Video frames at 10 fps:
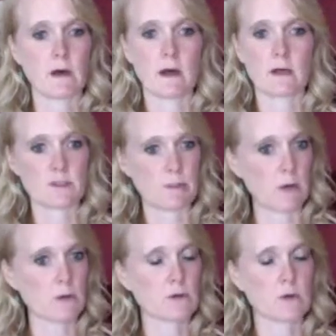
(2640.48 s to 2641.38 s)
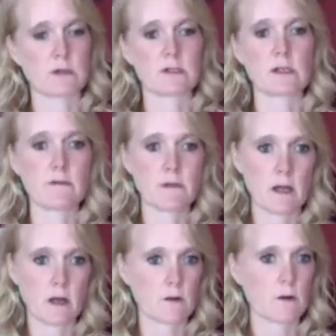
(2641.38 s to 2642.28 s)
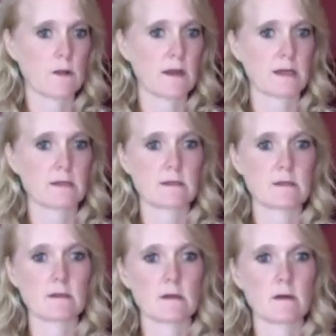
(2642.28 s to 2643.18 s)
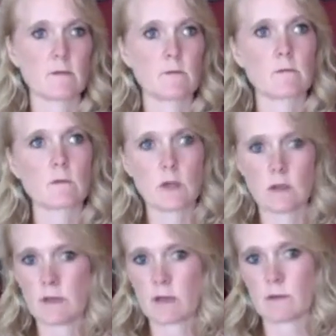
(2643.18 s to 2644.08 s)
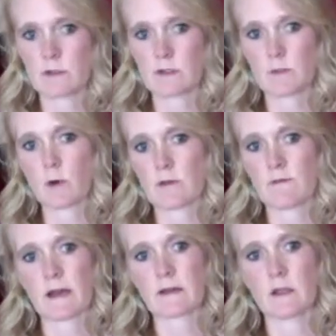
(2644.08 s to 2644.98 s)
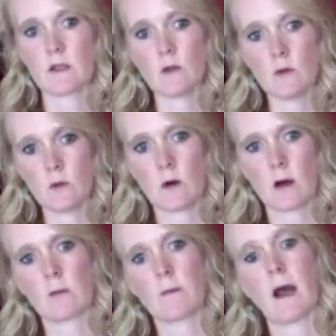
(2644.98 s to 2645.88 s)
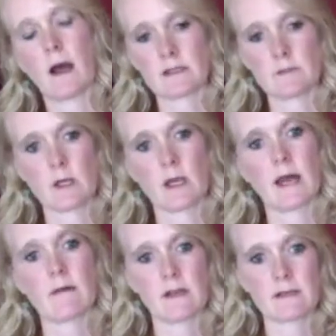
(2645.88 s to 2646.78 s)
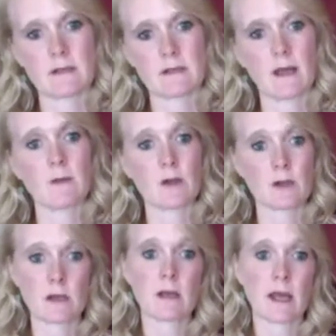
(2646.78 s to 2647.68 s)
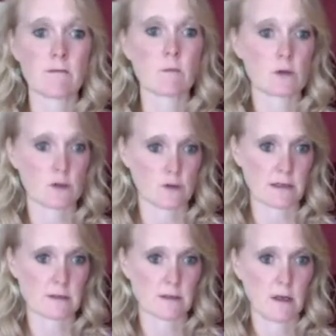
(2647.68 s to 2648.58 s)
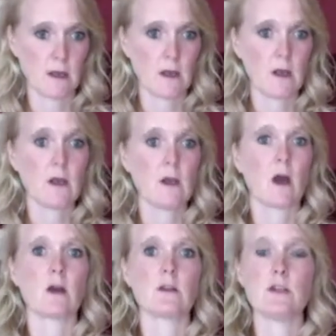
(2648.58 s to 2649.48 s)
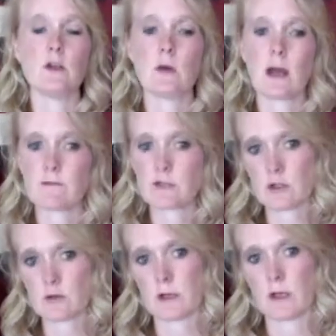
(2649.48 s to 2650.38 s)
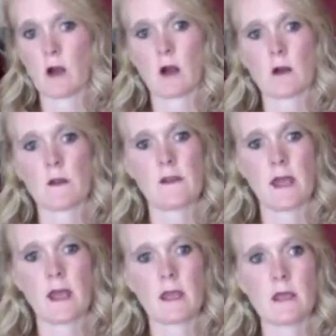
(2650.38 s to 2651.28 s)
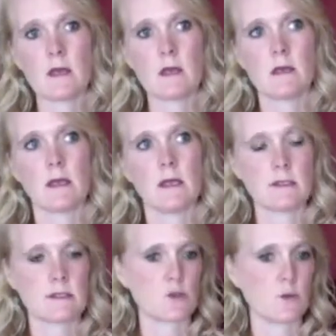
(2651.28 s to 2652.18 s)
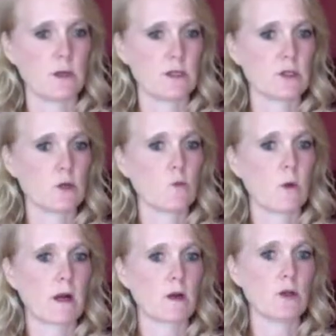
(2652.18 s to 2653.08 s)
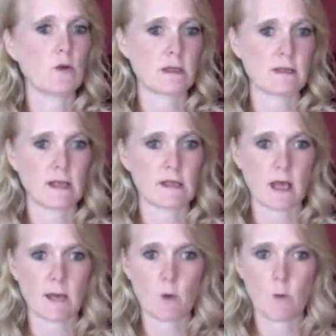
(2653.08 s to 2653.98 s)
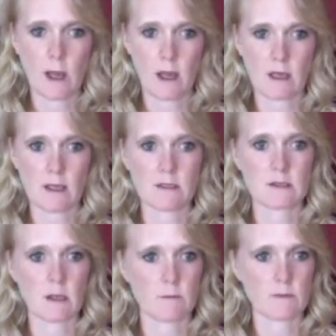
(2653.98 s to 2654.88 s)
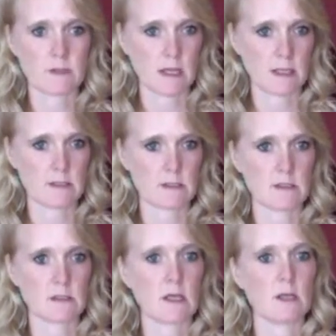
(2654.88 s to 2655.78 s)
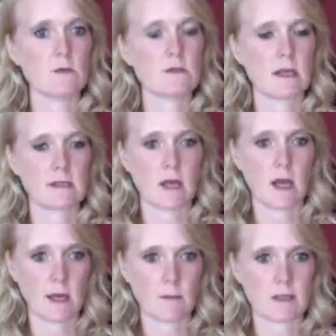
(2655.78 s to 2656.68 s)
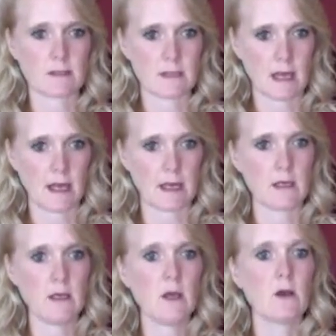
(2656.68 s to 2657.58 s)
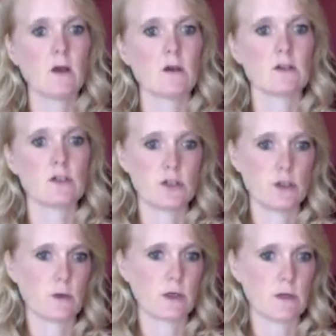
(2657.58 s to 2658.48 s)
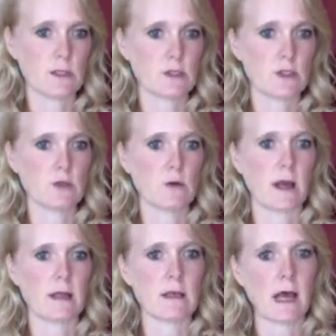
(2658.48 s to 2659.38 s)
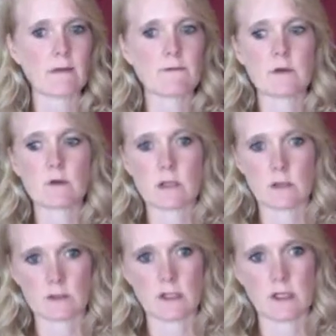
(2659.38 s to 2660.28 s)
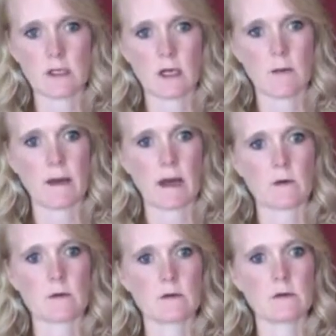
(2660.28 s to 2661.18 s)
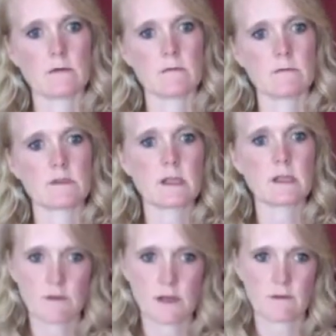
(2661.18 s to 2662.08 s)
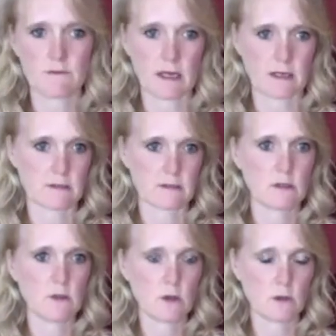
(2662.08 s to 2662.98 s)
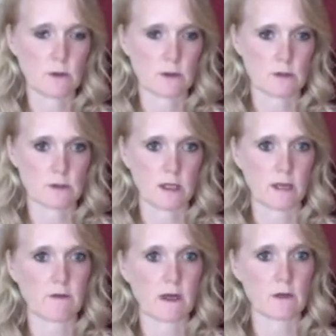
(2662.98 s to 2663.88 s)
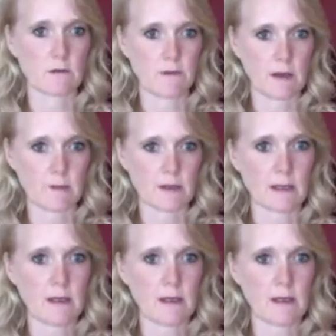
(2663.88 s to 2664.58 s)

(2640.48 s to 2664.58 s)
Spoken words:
a spouse or a significant other that's going to be able to support the fact that you are possibly going to have less time and are going to have more stress? Do you have children? Are they in a situation where you can take time away in some sense? Can you set time aside to do what you need to do and not feel guilty about significant effects to your personal life and your family?